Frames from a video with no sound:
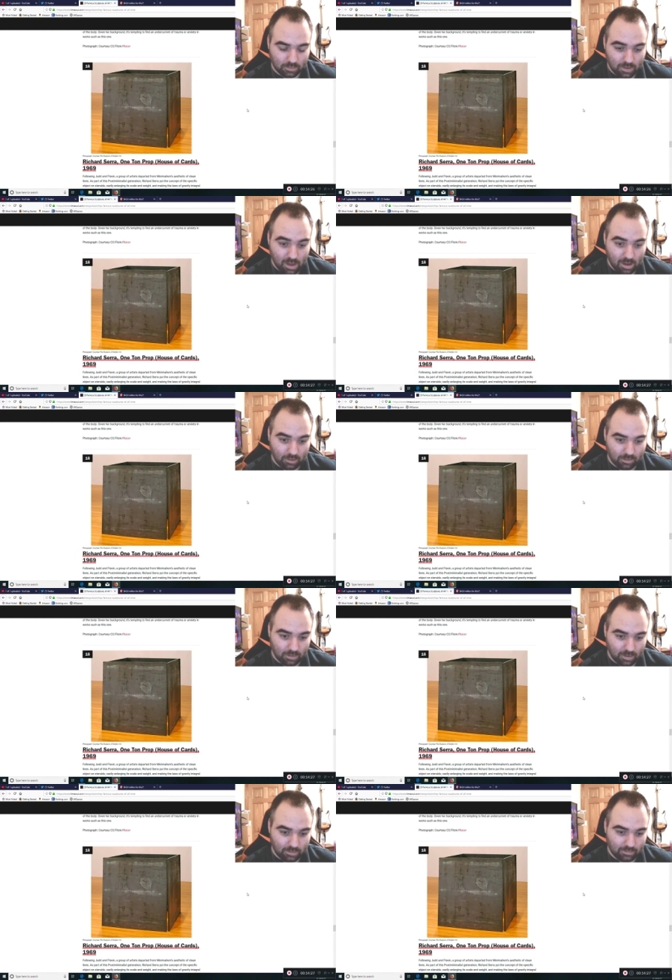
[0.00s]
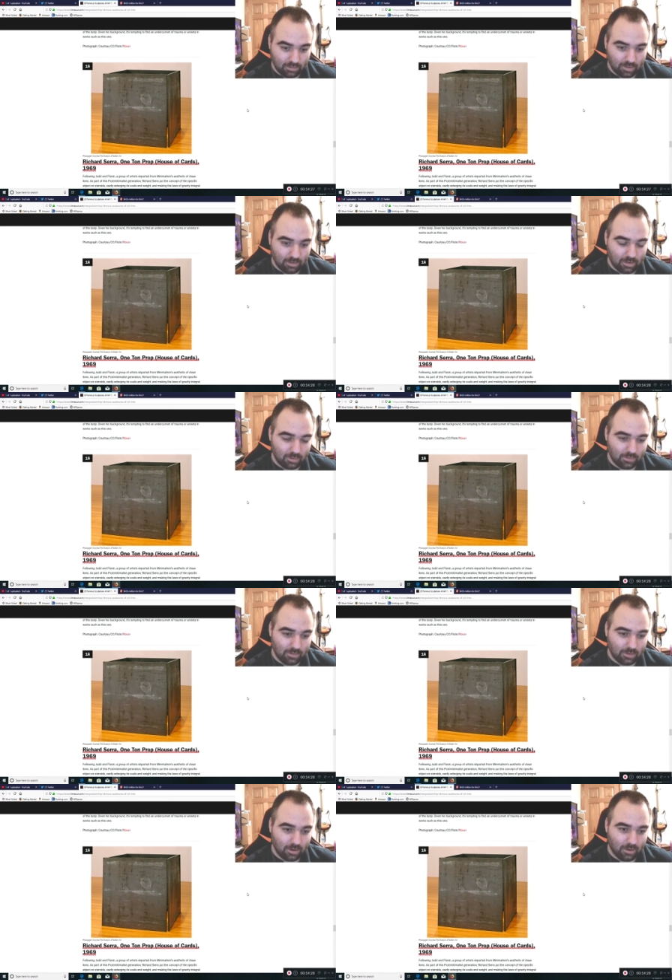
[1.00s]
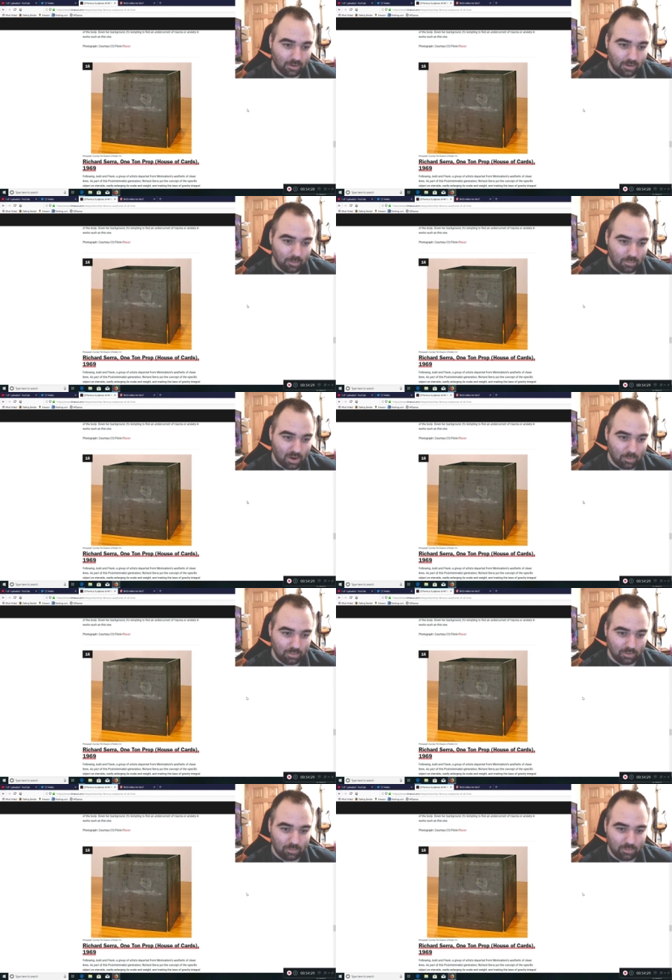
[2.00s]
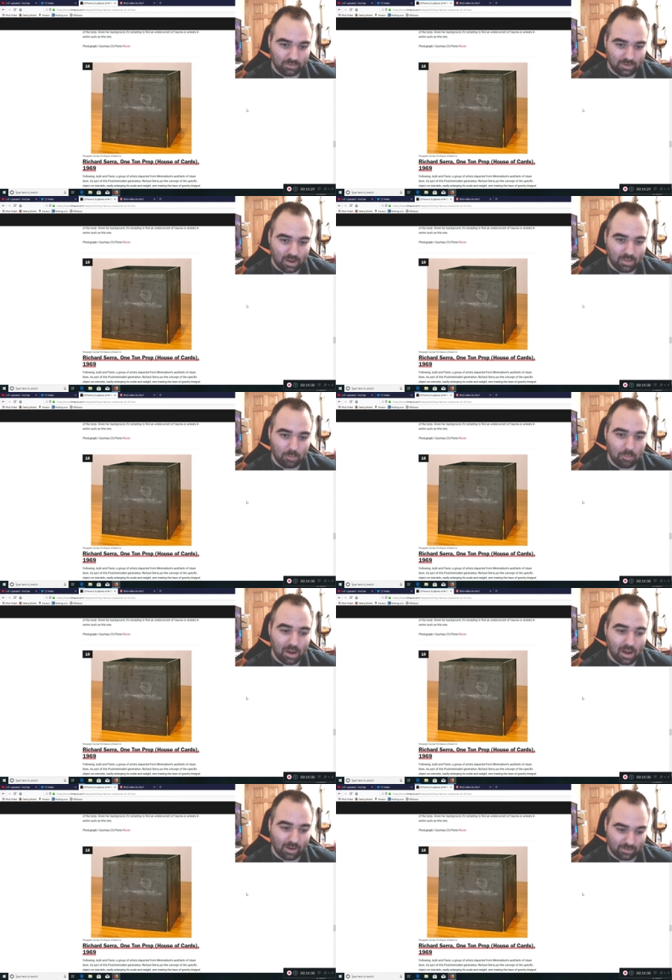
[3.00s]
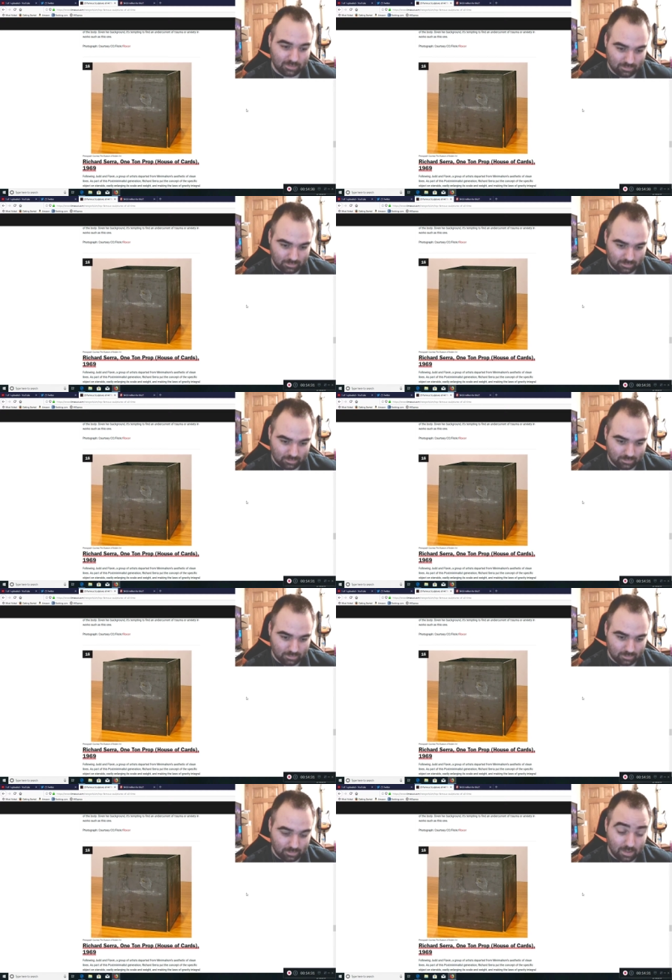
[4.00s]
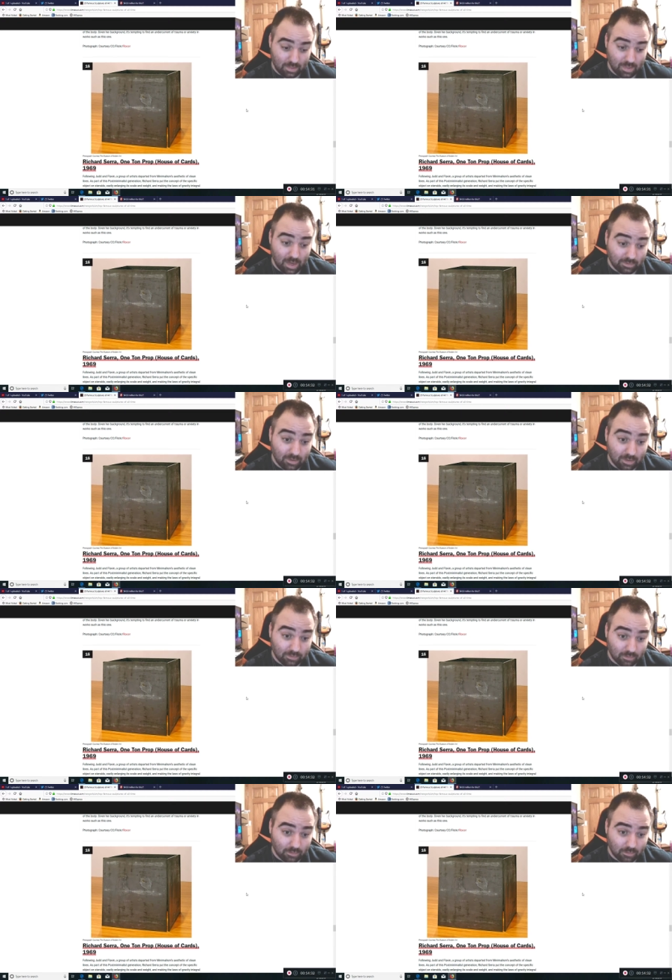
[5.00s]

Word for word: Yeah, it's an improperly put together box. That's it.